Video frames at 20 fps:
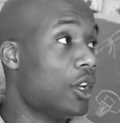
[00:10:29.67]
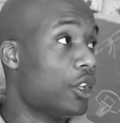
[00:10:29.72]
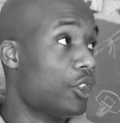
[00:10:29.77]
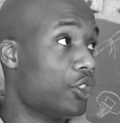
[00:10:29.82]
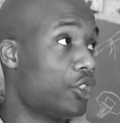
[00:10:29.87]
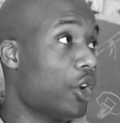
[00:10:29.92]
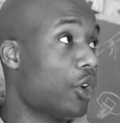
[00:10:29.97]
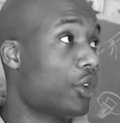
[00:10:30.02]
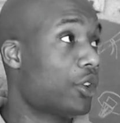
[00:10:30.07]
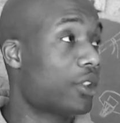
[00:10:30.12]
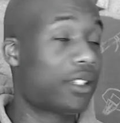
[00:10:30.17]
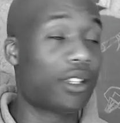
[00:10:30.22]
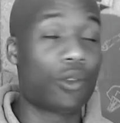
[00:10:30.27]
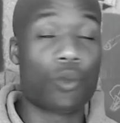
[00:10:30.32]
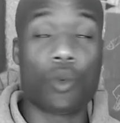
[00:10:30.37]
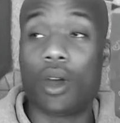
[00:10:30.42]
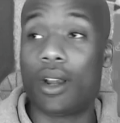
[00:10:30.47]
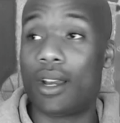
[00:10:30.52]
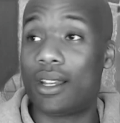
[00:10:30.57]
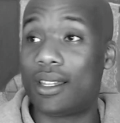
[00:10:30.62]
jokers that
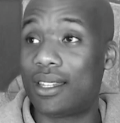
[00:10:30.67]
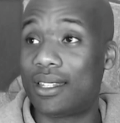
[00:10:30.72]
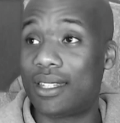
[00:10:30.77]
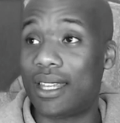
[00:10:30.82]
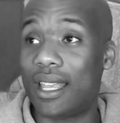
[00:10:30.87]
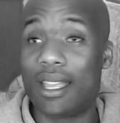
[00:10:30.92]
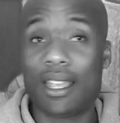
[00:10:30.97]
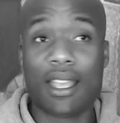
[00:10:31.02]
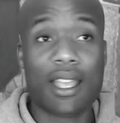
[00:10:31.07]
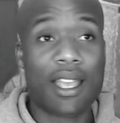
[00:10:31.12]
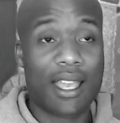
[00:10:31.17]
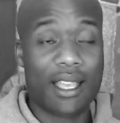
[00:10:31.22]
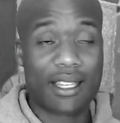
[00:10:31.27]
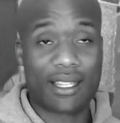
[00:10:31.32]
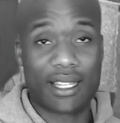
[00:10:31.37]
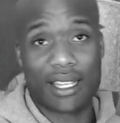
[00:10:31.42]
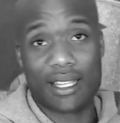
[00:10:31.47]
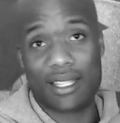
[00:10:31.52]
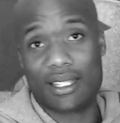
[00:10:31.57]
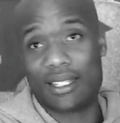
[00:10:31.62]
want to just say it's
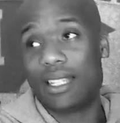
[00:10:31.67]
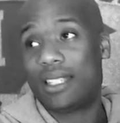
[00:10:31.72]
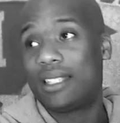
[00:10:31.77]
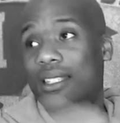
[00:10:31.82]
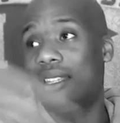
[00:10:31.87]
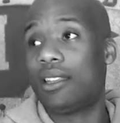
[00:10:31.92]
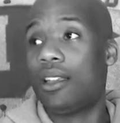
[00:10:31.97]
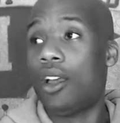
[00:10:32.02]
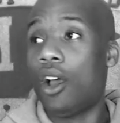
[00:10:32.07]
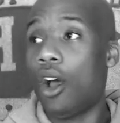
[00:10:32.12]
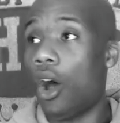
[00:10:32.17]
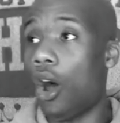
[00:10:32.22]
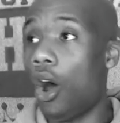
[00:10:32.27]
a consistent,